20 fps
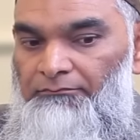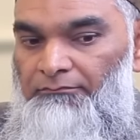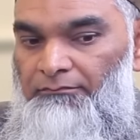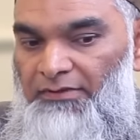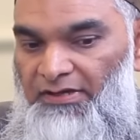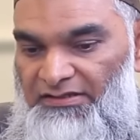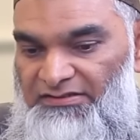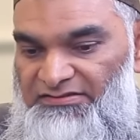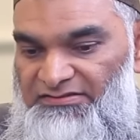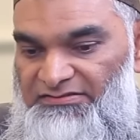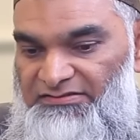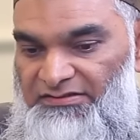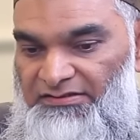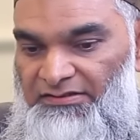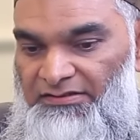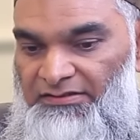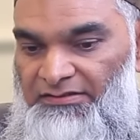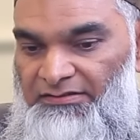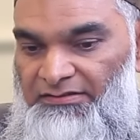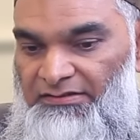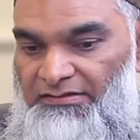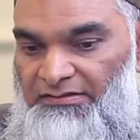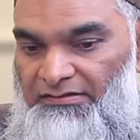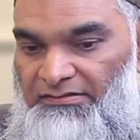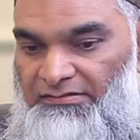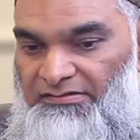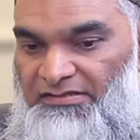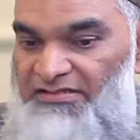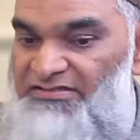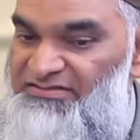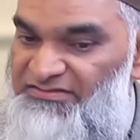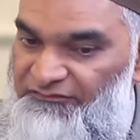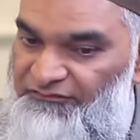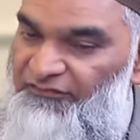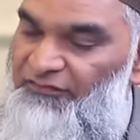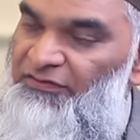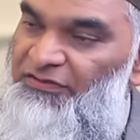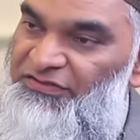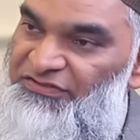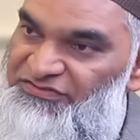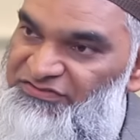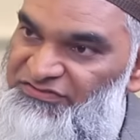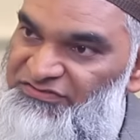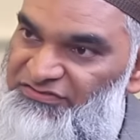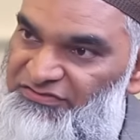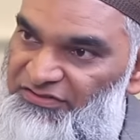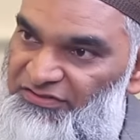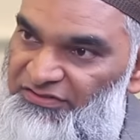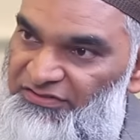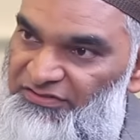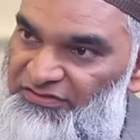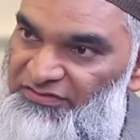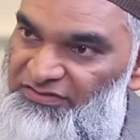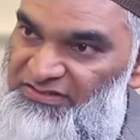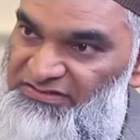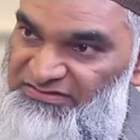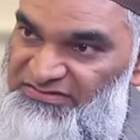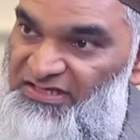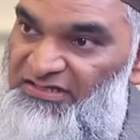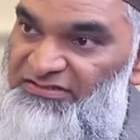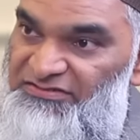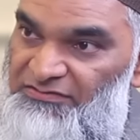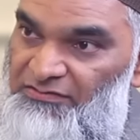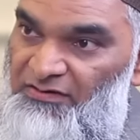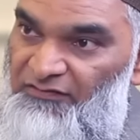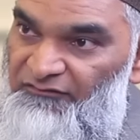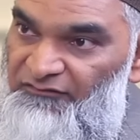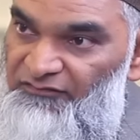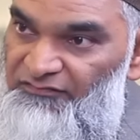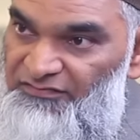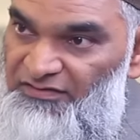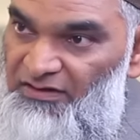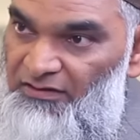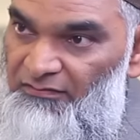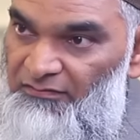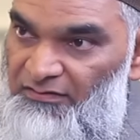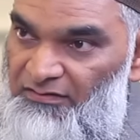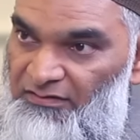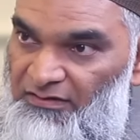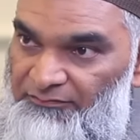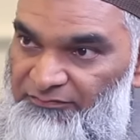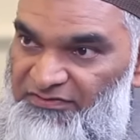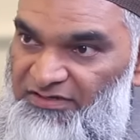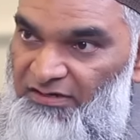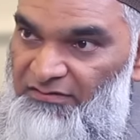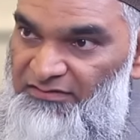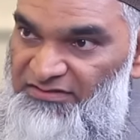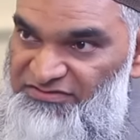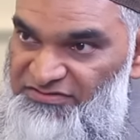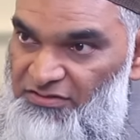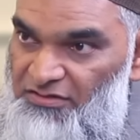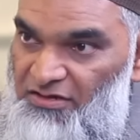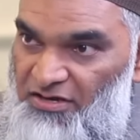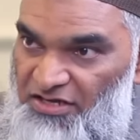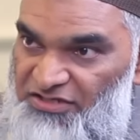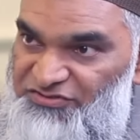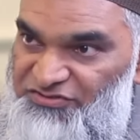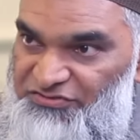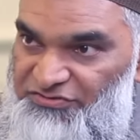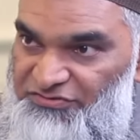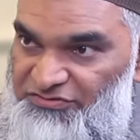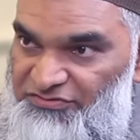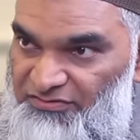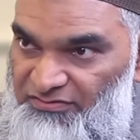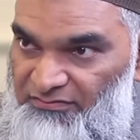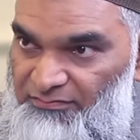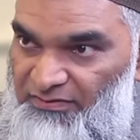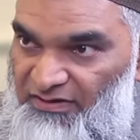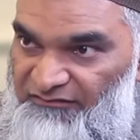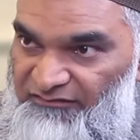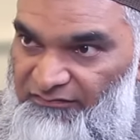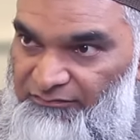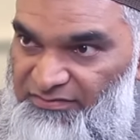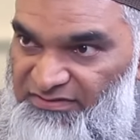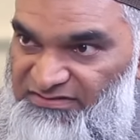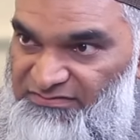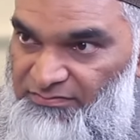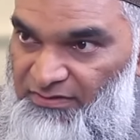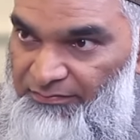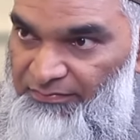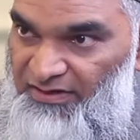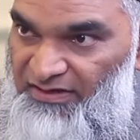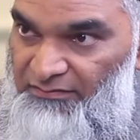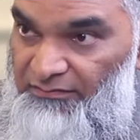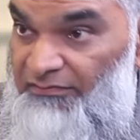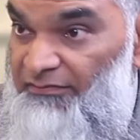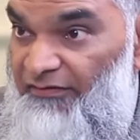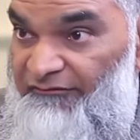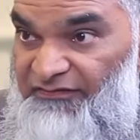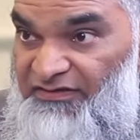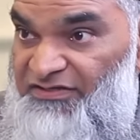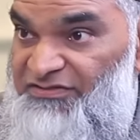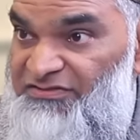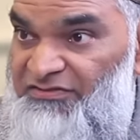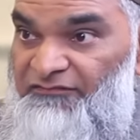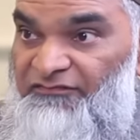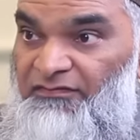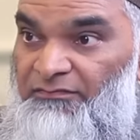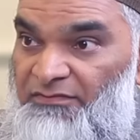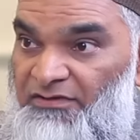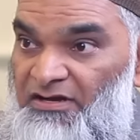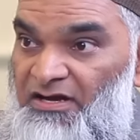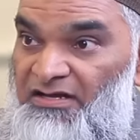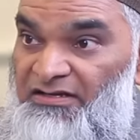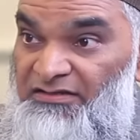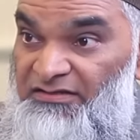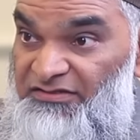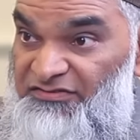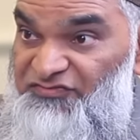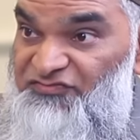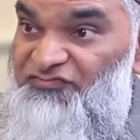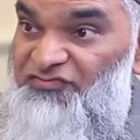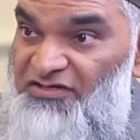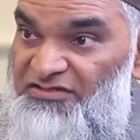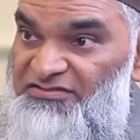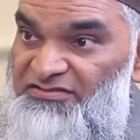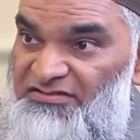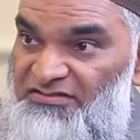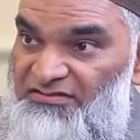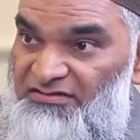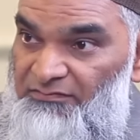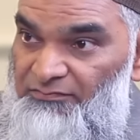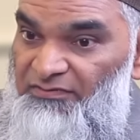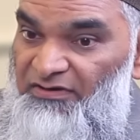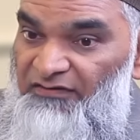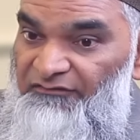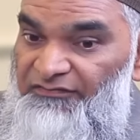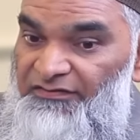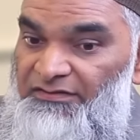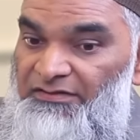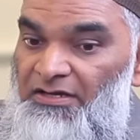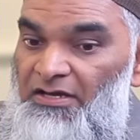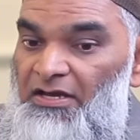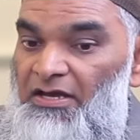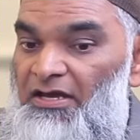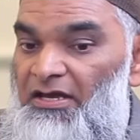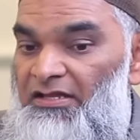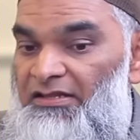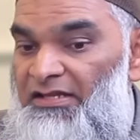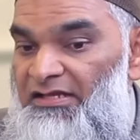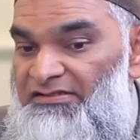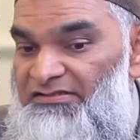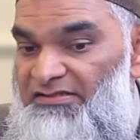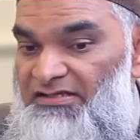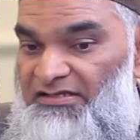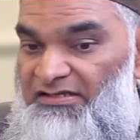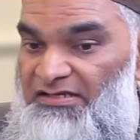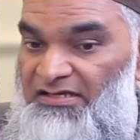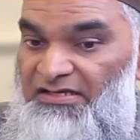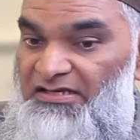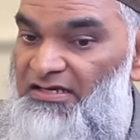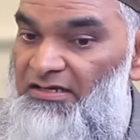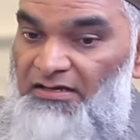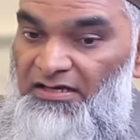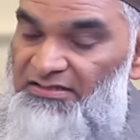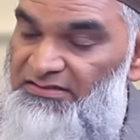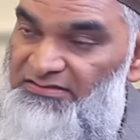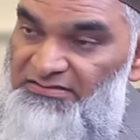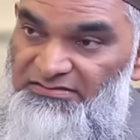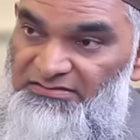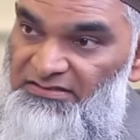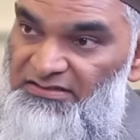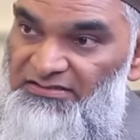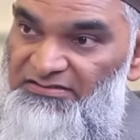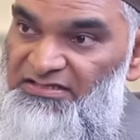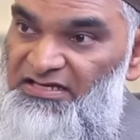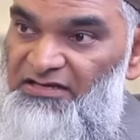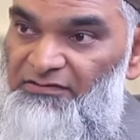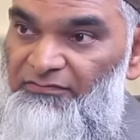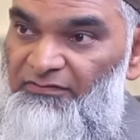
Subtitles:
This verse is said to have now come down as a caution to the Prophet, peace be upon him, a revelation from God and instructing the Prophet that he cannot take